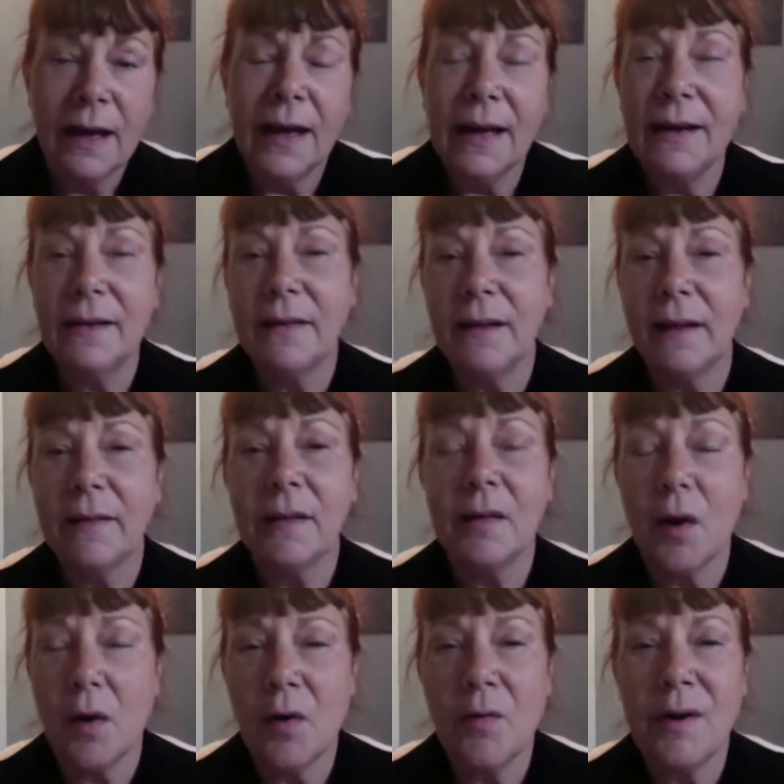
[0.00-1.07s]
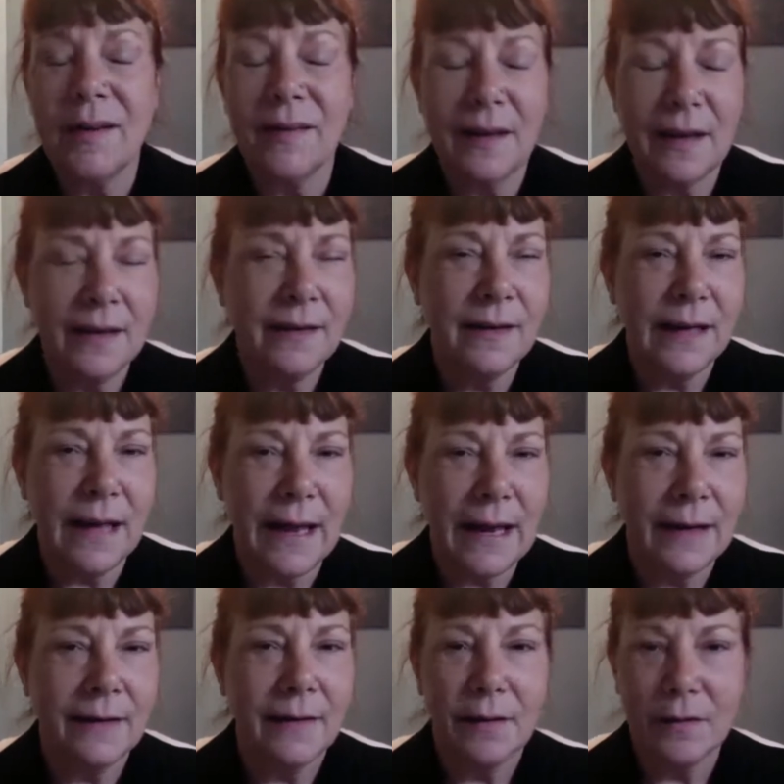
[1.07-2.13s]
And it doesn't always
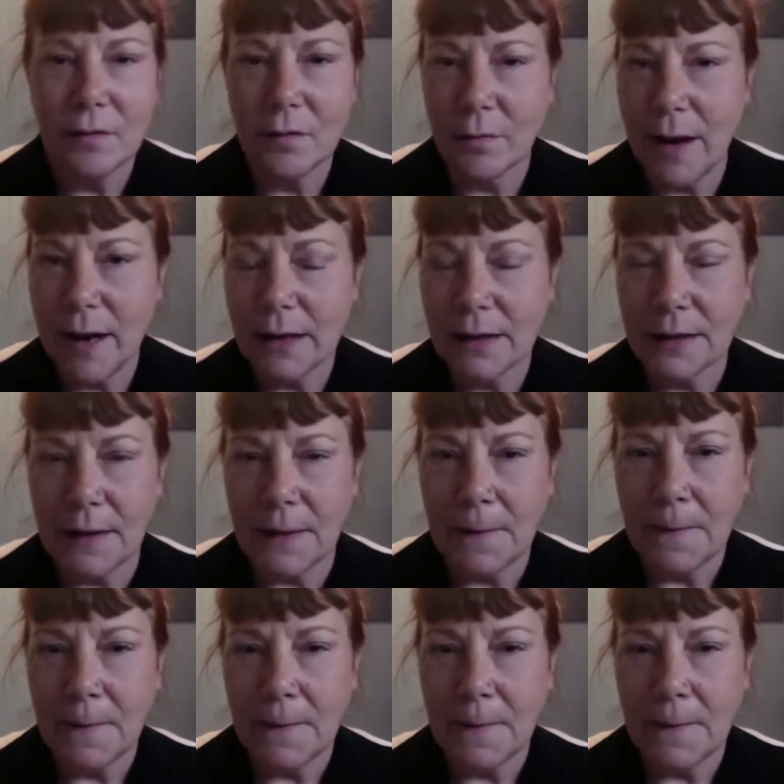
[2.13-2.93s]
indicate correctly.